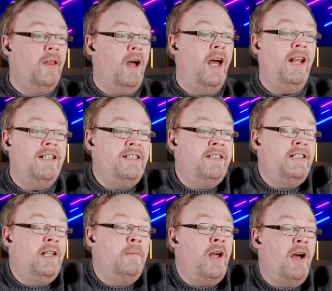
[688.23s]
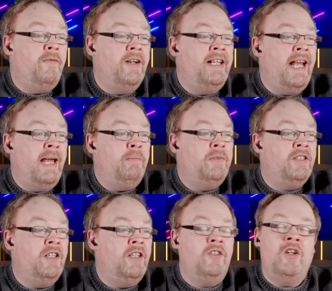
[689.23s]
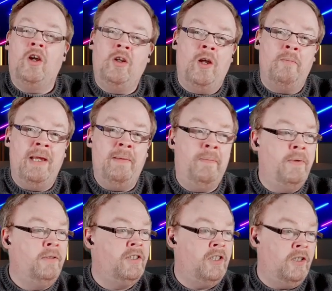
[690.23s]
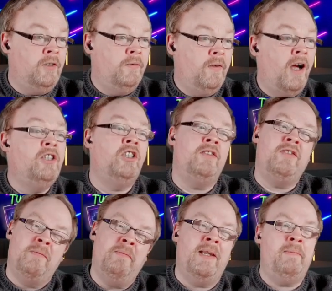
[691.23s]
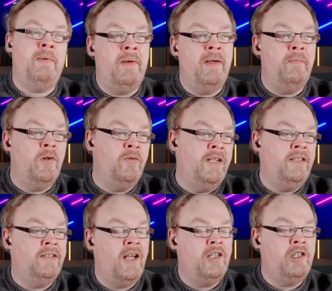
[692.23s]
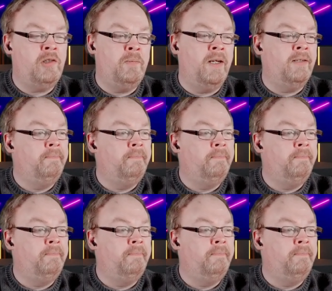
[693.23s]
I like to think that I'm covering games that not a lot of people do. I should have done maybe a bit more research, but